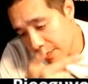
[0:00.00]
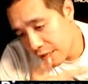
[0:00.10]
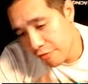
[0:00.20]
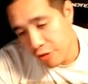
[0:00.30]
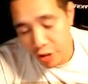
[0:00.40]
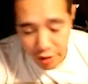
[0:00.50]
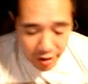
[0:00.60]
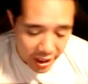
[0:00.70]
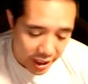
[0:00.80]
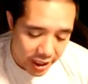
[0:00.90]

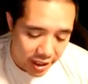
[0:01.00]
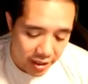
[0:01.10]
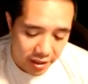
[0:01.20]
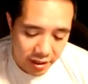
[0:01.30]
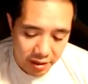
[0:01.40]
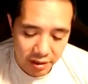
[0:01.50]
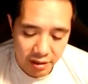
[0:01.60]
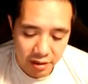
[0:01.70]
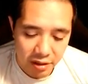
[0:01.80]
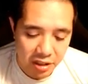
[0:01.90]
Rukuni,
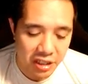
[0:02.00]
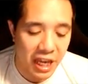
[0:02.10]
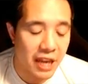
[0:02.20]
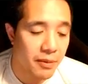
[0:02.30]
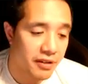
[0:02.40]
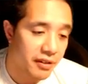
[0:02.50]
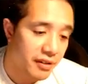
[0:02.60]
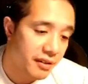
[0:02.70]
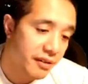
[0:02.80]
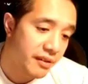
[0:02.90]
Kaemon.
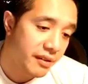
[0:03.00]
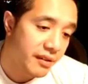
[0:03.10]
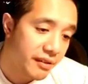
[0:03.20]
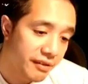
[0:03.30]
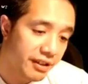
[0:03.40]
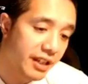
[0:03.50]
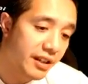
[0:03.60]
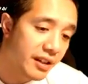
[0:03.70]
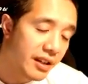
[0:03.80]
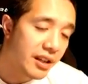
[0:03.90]
Right?
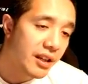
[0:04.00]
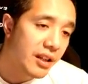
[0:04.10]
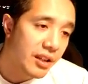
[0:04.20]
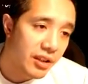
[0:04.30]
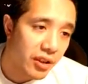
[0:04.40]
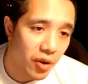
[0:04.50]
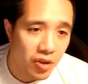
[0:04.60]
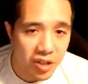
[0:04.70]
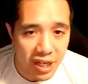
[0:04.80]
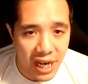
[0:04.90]
Those
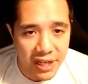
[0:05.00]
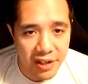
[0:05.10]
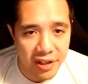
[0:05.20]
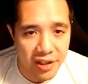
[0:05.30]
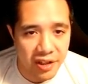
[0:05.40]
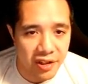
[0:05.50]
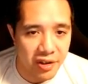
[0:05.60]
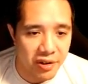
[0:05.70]
are kind of the